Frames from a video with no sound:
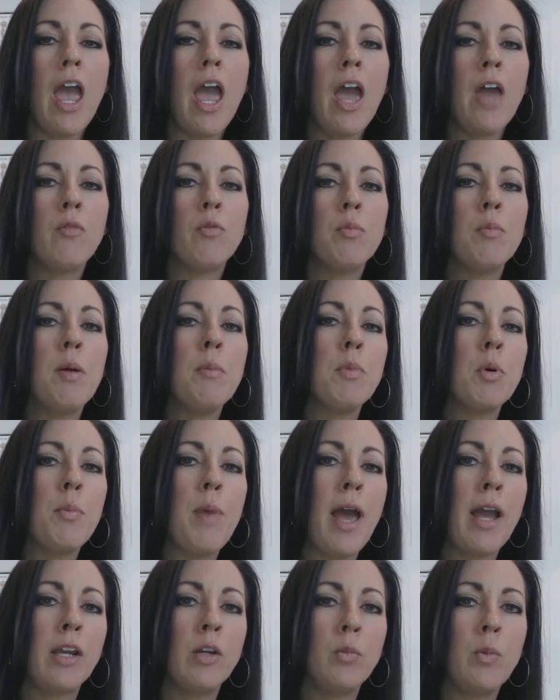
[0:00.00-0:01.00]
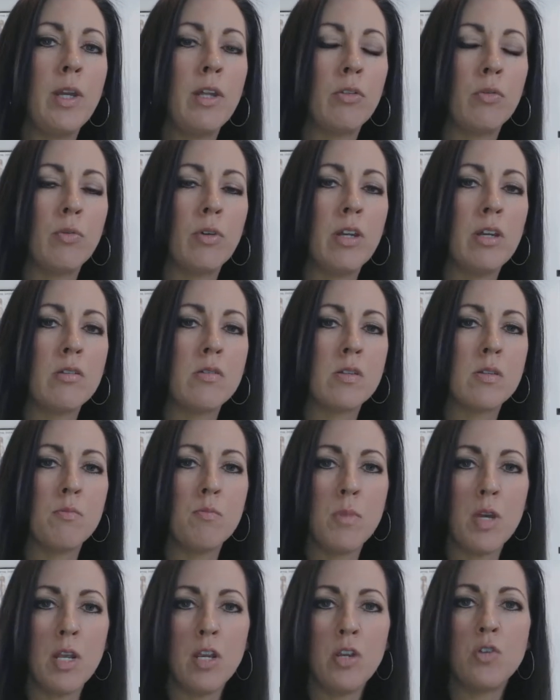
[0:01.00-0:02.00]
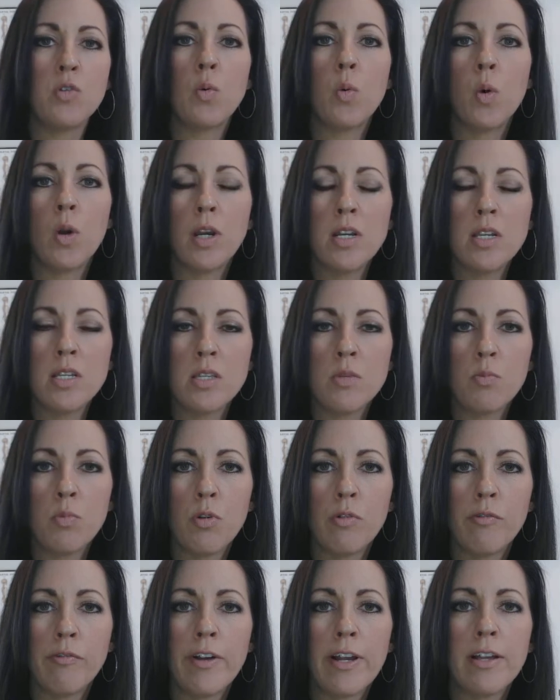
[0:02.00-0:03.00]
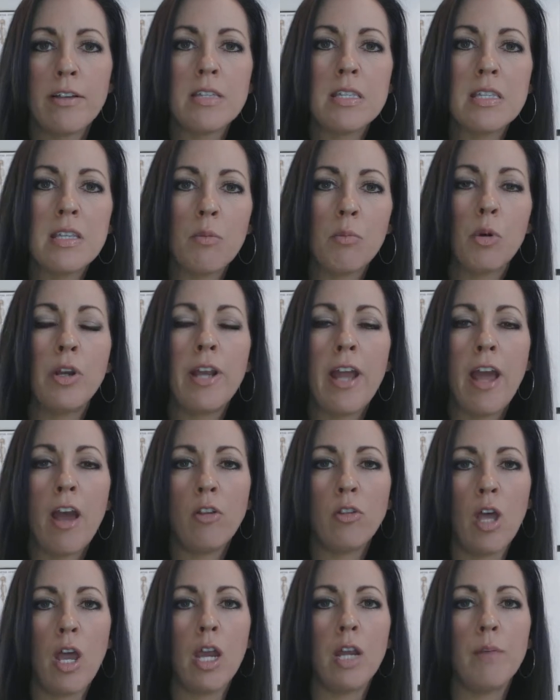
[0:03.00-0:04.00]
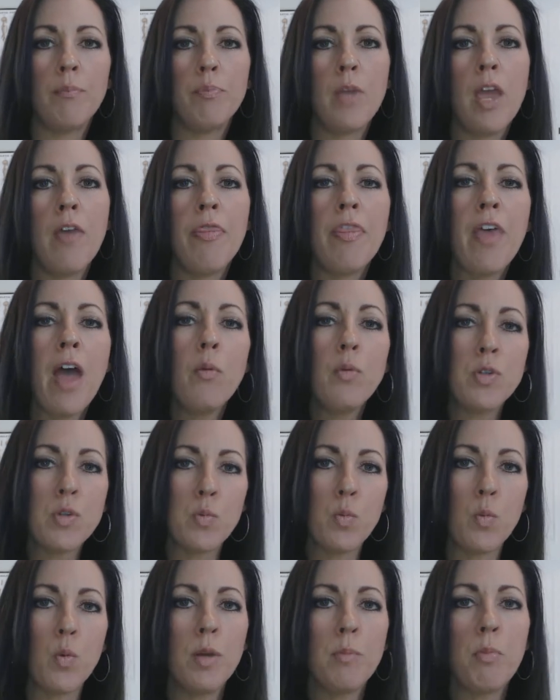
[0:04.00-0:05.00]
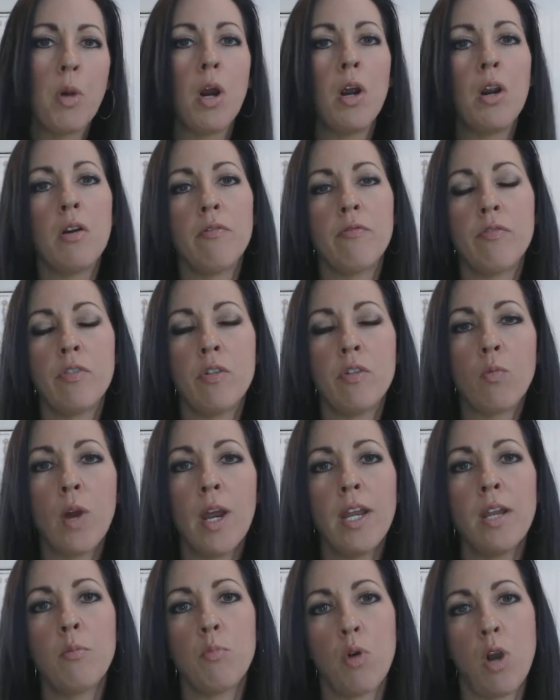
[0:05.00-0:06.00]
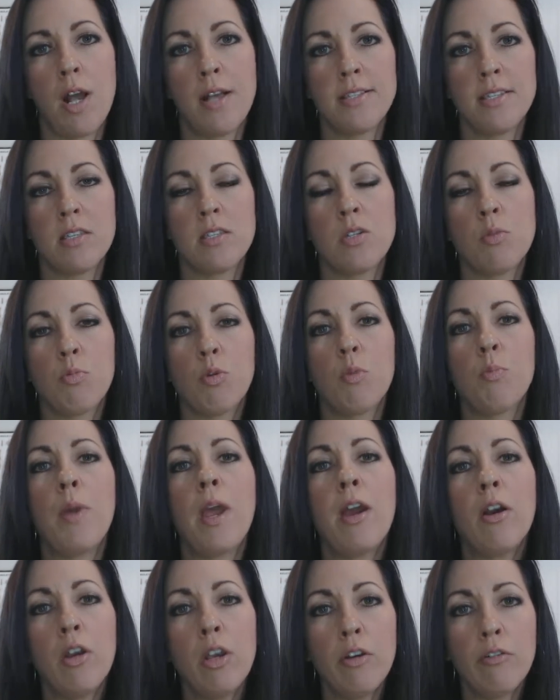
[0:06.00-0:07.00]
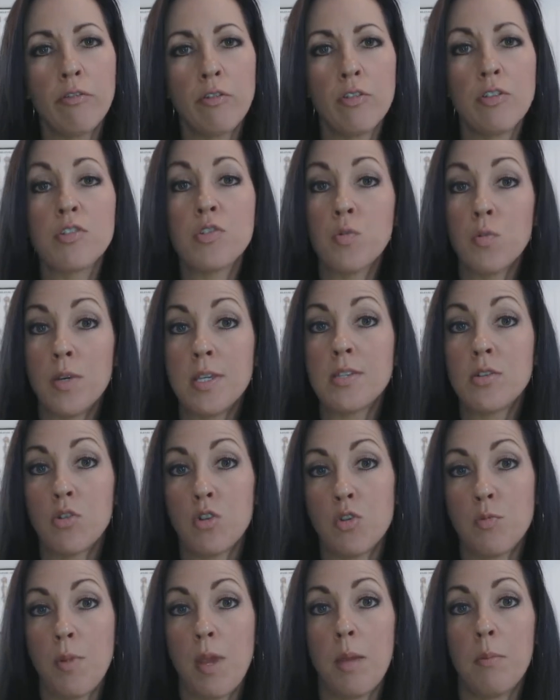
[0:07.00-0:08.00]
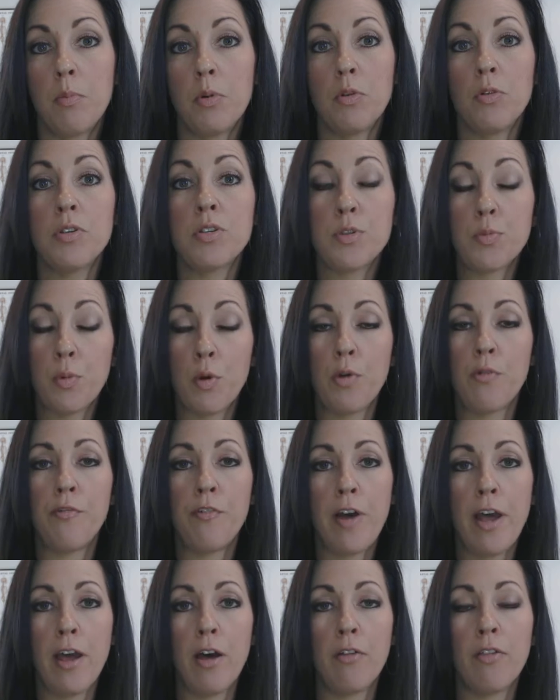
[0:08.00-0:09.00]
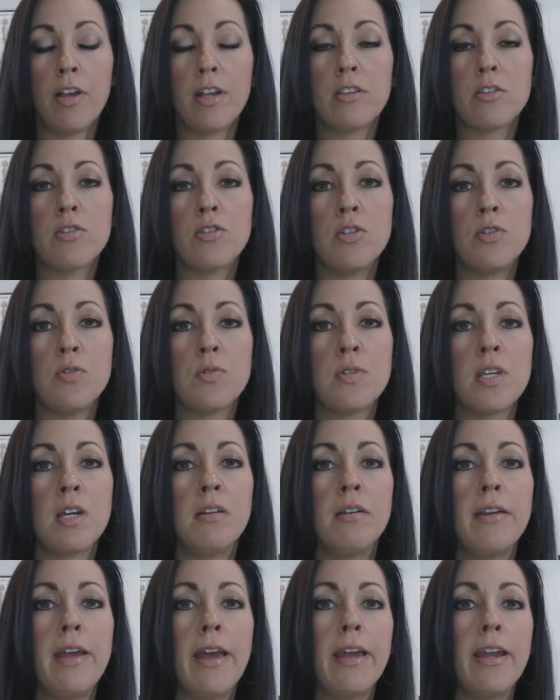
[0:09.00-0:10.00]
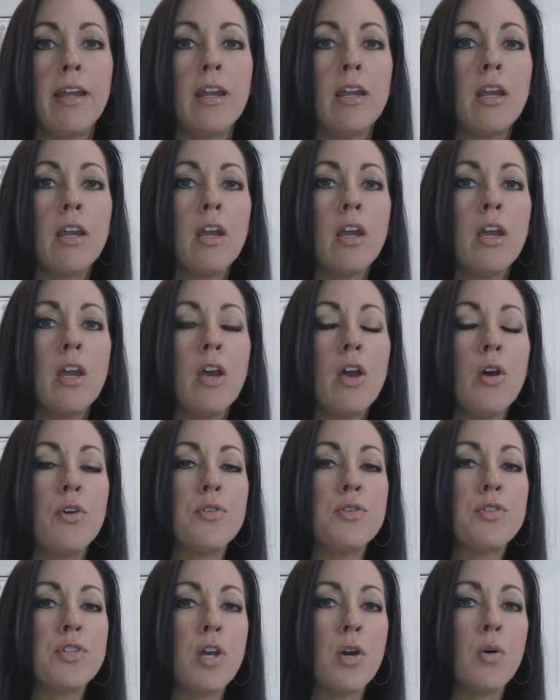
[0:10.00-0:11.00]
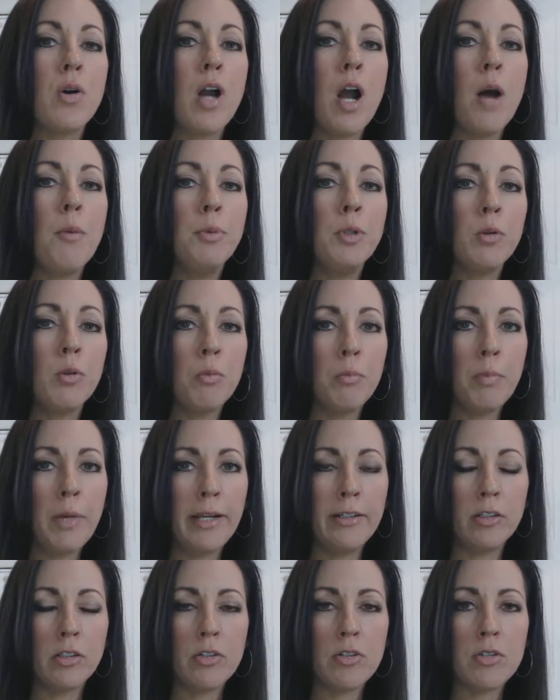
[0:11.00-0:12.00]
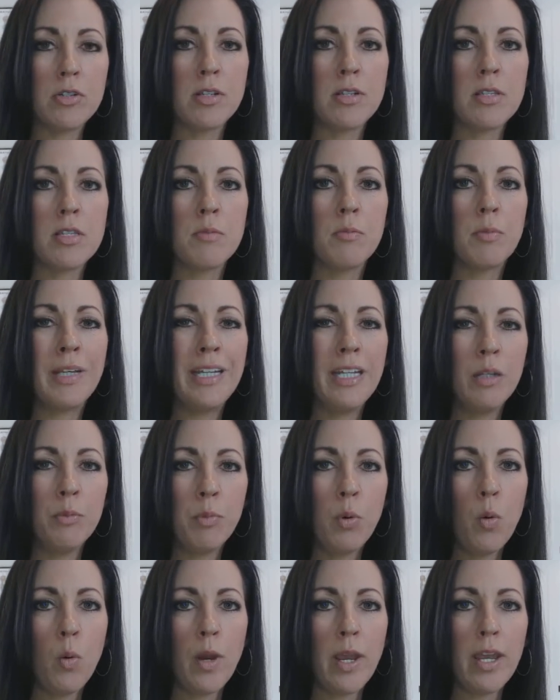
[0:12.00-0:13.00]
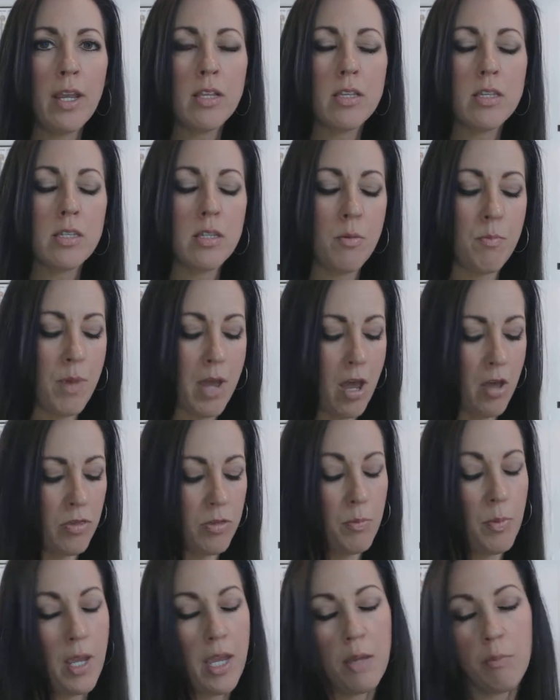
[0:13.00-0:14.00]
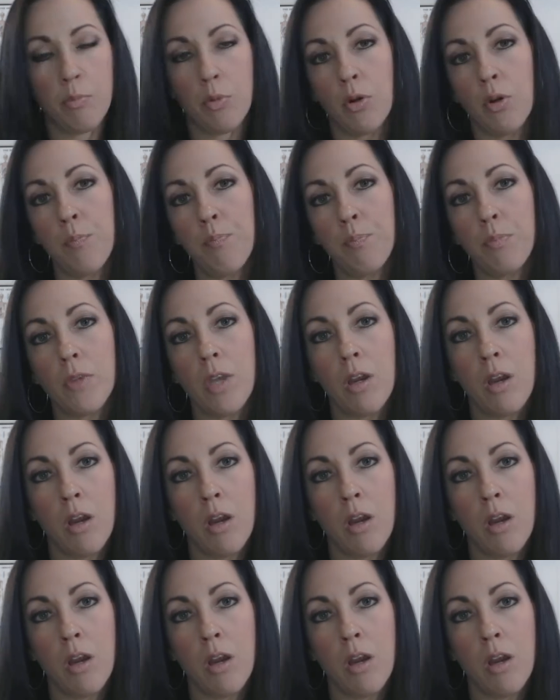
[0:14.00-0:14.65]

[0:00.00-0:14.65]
And remember back in week 3, you submitted your organism profile summary and outline. And that was one part of the writing process to prepare you for this research paper, this profile that's due Sunday. So a couple of reminders on some key points about the paper.